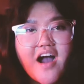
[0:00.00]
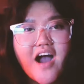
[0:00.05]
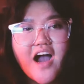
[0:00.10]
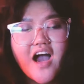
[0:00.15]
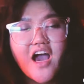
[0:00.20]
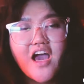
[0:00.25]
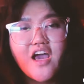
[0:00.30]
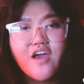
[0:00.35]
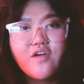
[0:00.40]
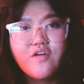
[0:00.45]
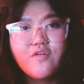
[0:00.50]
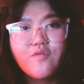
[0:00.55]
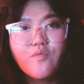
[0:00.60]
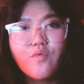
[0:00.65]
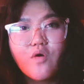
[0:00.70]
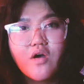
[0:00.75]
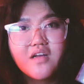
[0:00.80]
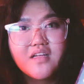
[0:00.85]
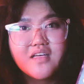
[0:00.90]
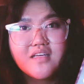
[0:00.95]
I
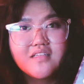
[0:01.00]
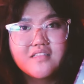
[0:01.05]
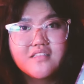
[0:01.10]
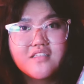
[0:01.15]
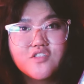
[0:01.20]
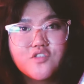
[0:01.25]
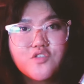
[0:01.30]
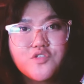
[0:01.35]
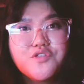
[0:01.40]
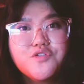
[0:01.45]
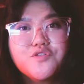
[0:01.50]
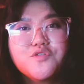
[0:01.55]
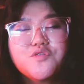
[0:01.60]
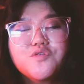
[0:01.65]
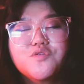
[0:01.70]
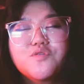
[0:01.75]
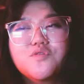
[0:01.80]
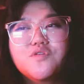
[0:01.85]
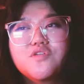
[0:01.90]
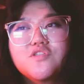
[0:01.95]
wanted
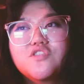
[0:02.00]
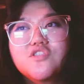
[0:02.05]
to